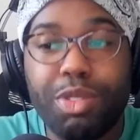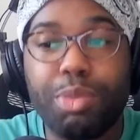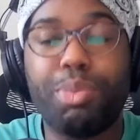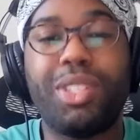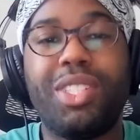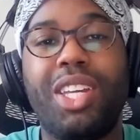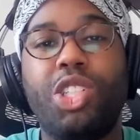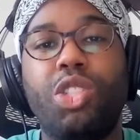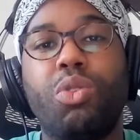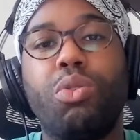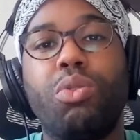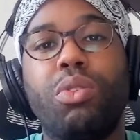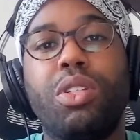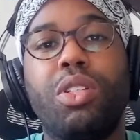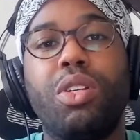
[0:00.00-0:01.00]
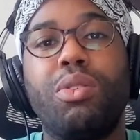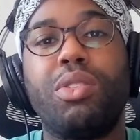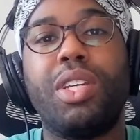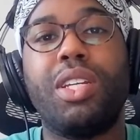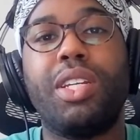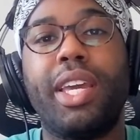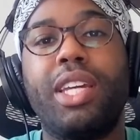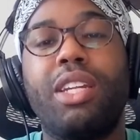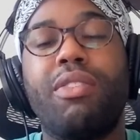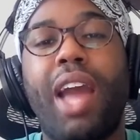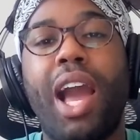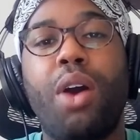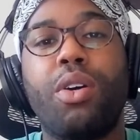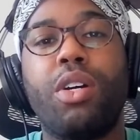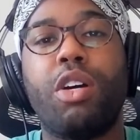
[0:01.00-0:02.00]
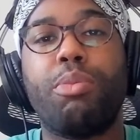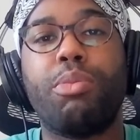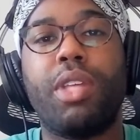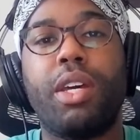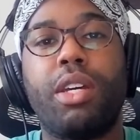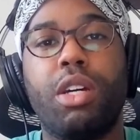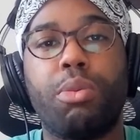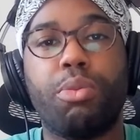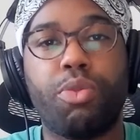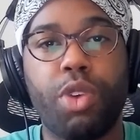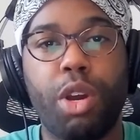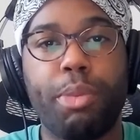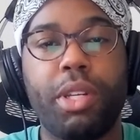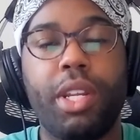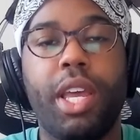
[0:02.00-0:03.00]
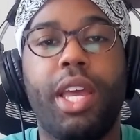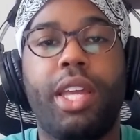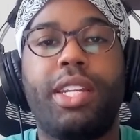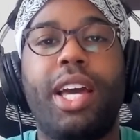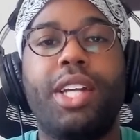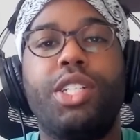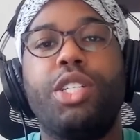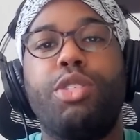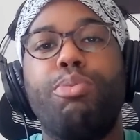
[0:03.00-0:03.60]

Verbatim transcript: potential, you know, say negative outcomes that come from it, not just